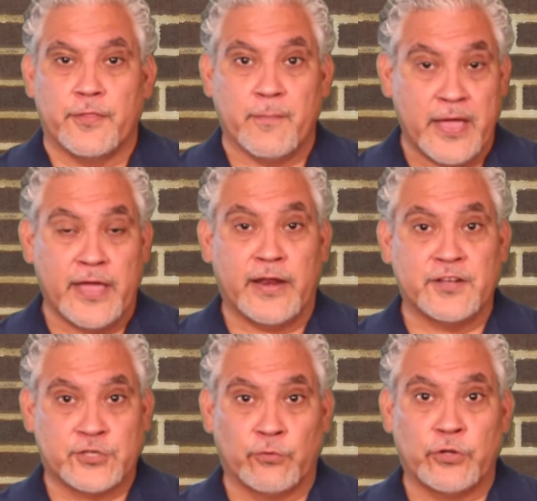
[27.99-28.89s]
The man,
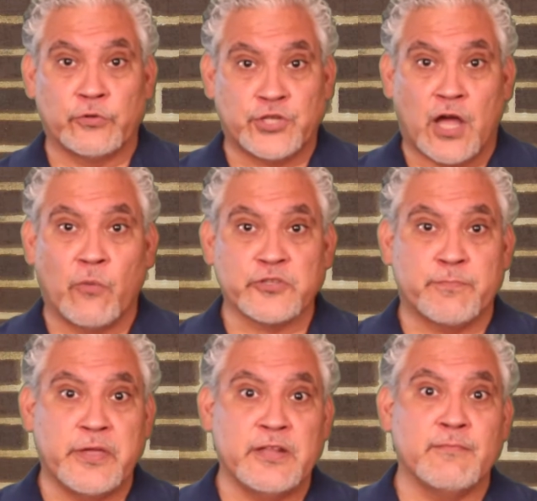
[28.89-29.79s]
Antonio Cha, was
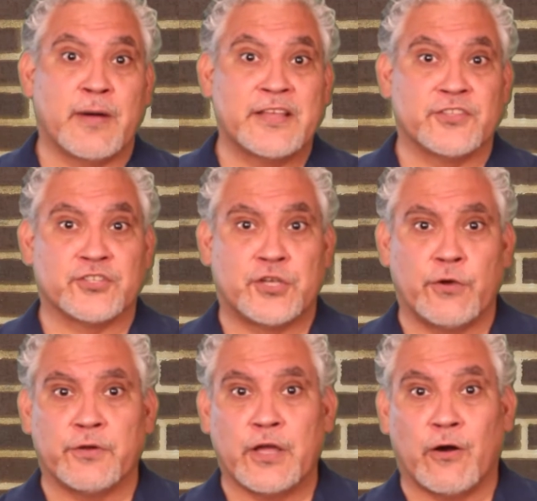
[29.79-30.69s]
beaten by the
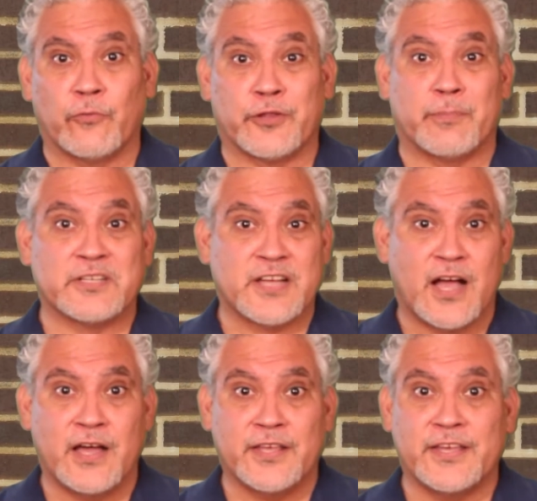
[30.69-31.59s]
security guard with a
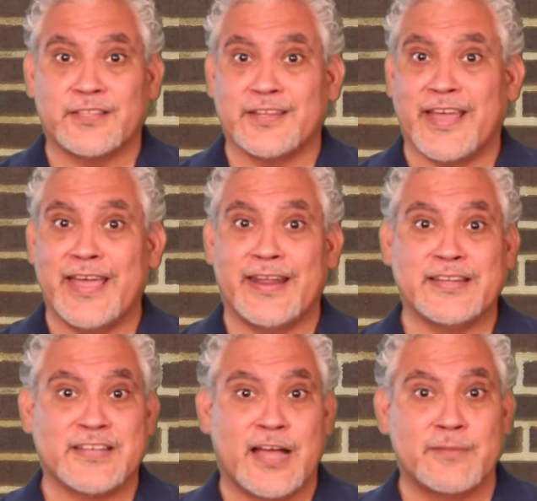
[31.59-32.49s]
baton, kicked in the head
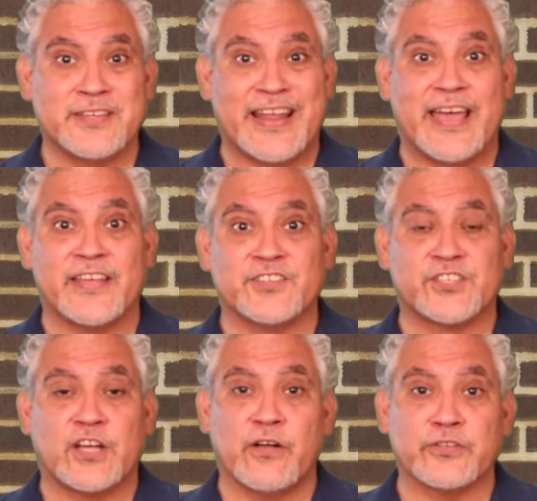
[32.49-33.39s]
8 times, and had his
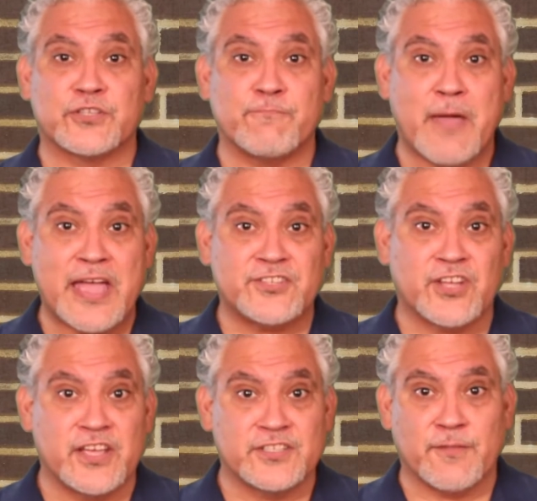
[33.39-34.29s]
skull smashed
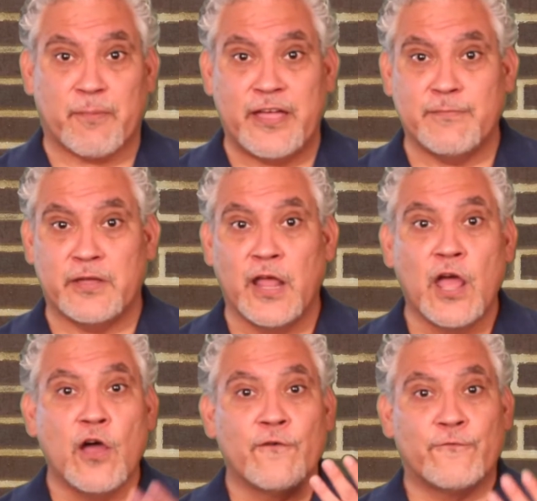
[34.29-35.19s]
against the pavement
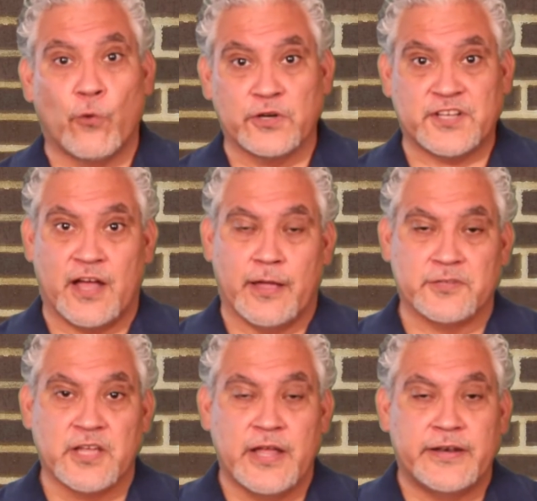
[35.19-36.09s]
4
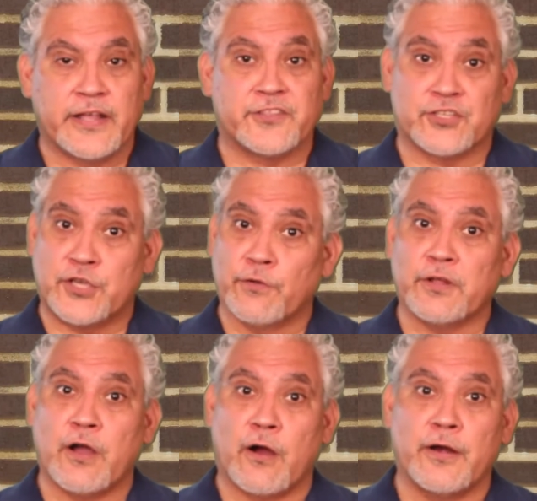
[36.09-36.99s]
times. Now, the
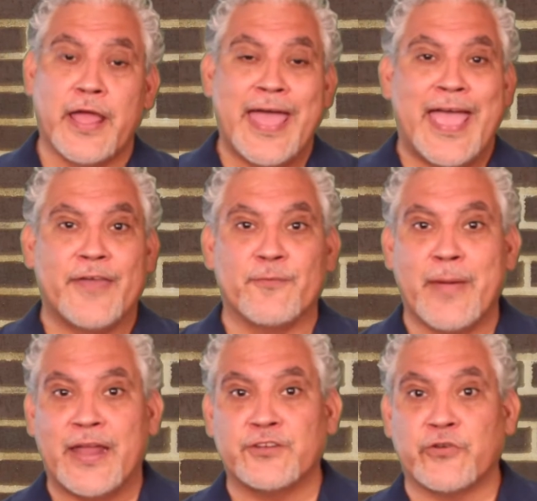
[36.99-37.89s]
security guard and the
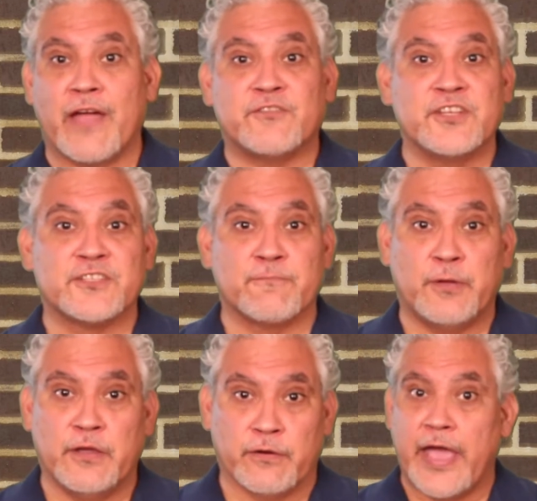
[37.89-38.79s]
manager have
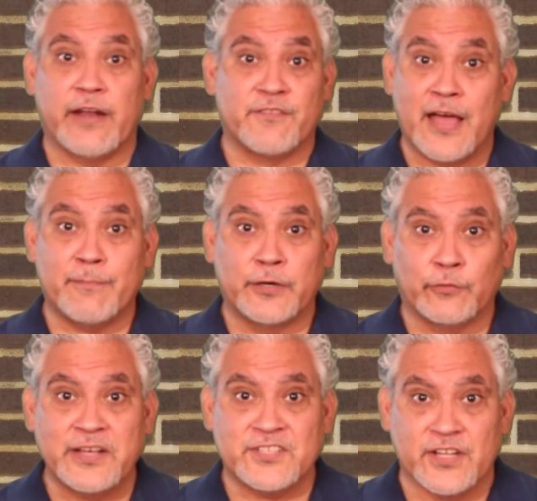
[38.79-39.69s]
disappeared and have not been
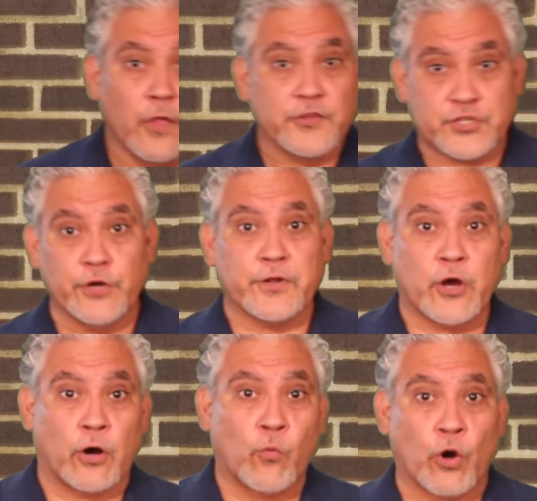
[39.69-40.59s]
arrested. The security
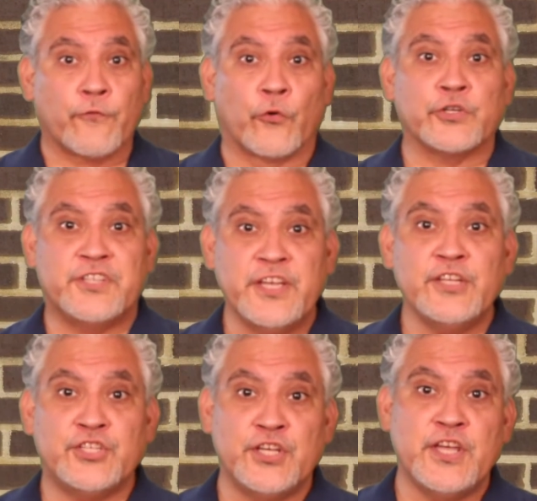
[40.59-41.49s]
guard worked for
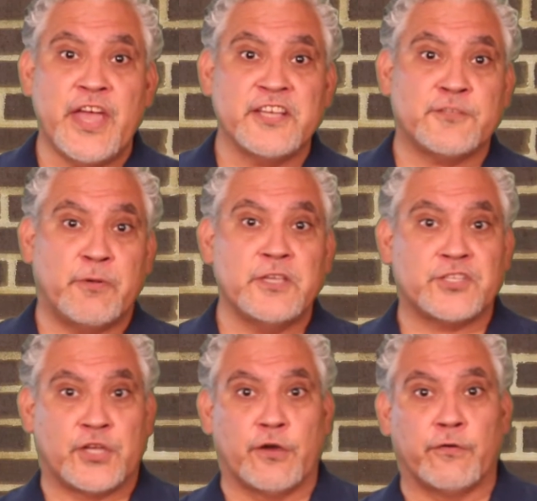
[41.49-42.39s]
DGSP
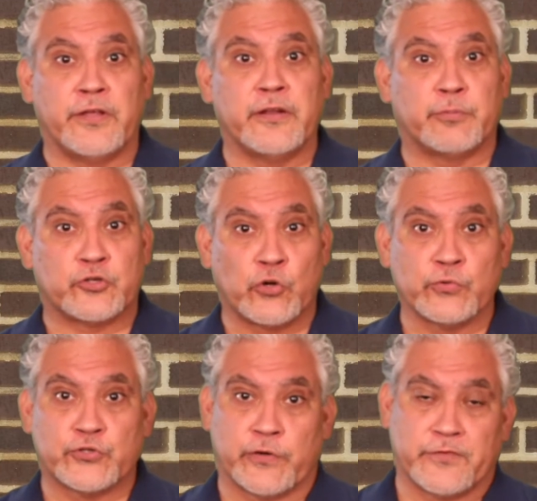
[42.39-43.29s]
Security and
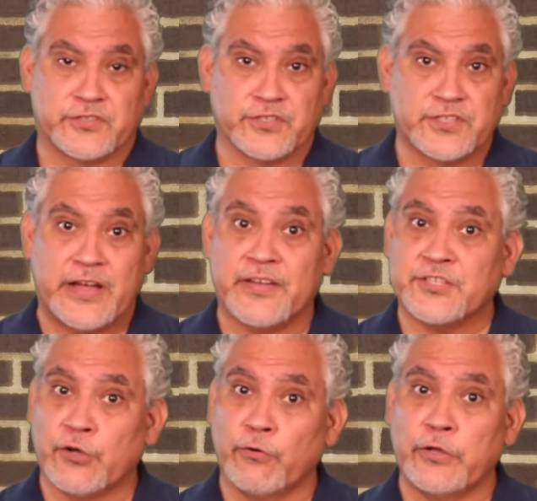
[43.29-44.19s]
Patrol Services. Now,
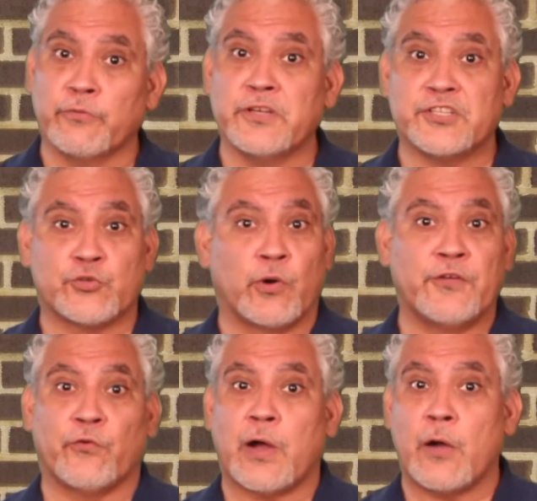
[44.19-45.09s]
Antonio needs
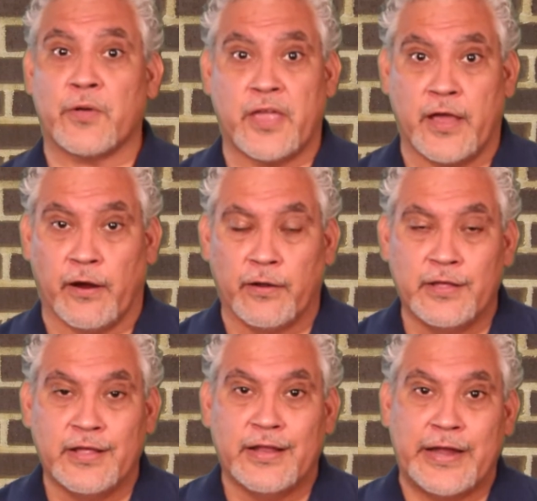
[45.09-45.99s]
24-hour care.
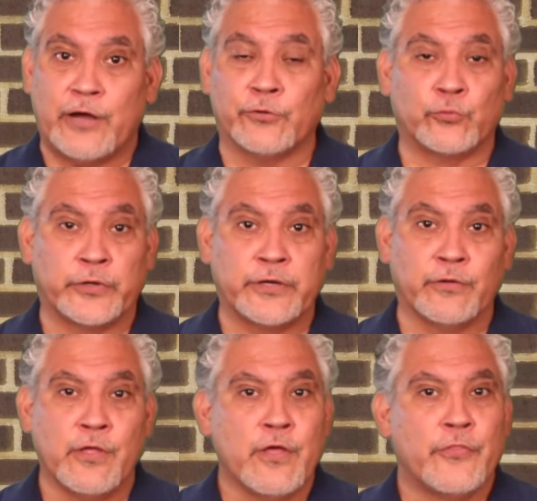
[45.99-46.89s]
Now, on the
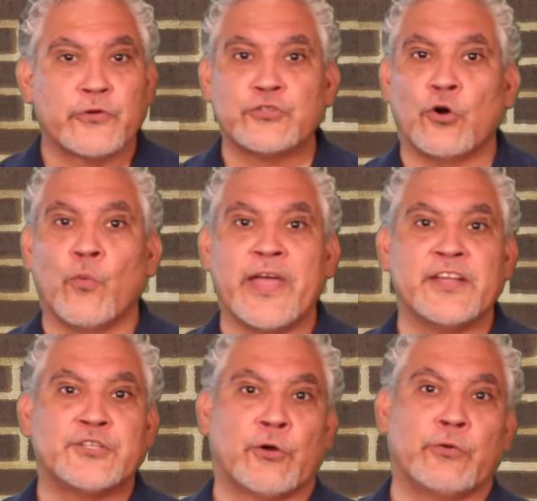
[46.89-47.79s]
real, there's no
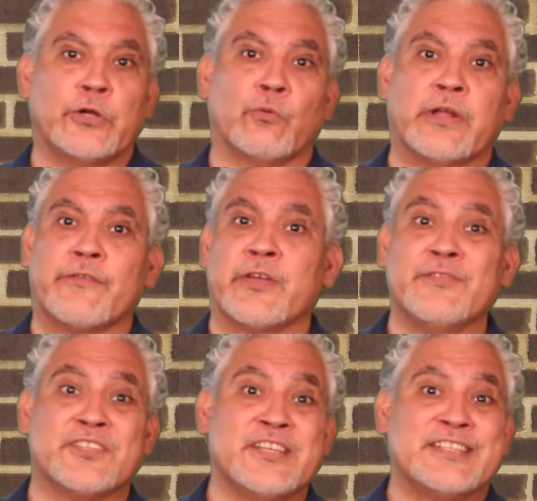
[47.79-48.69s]
way Antonio will ever
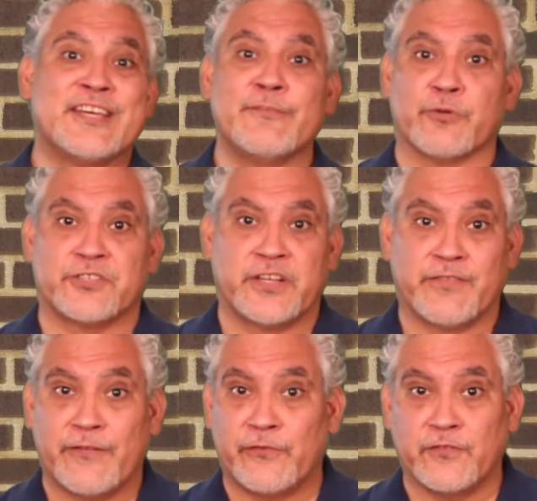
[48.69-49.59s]
even see 10%
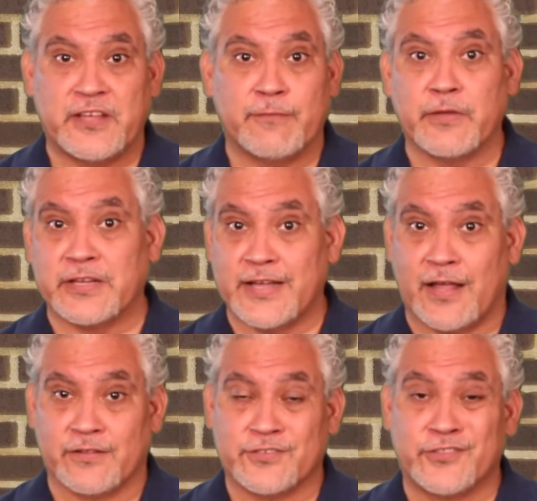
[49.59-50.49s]
of that $58 million.
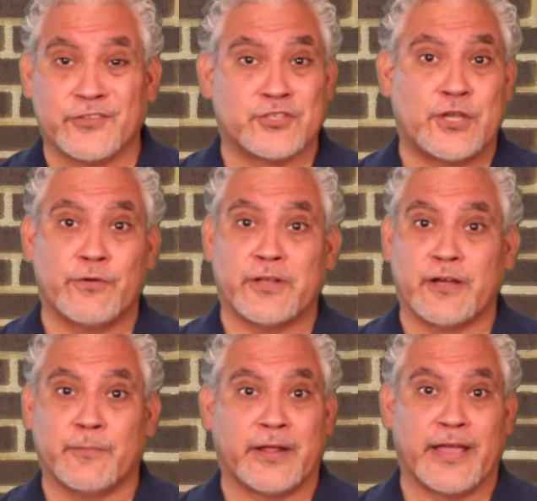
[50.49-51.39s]
The security
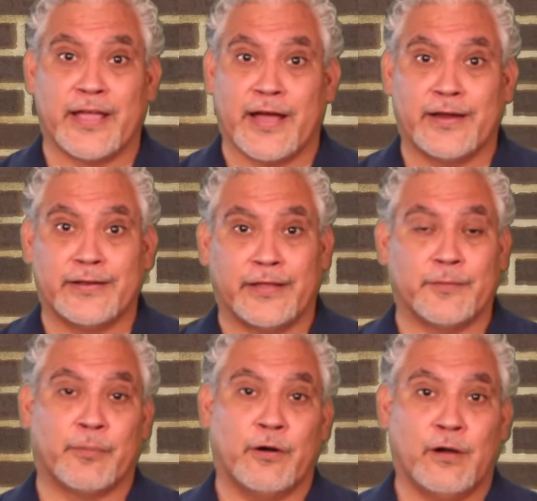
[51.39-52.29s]
company ain't got it. And
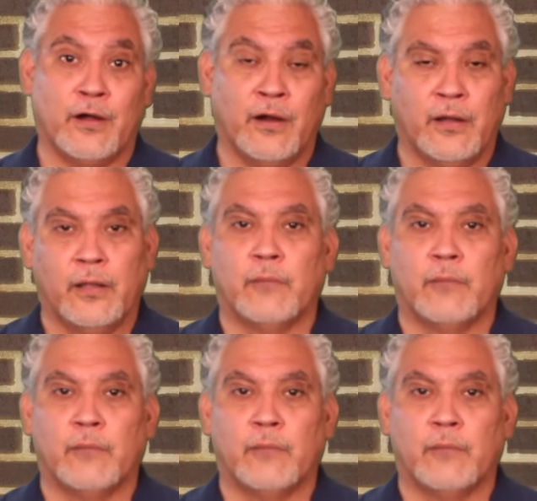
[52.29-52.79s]
the bar?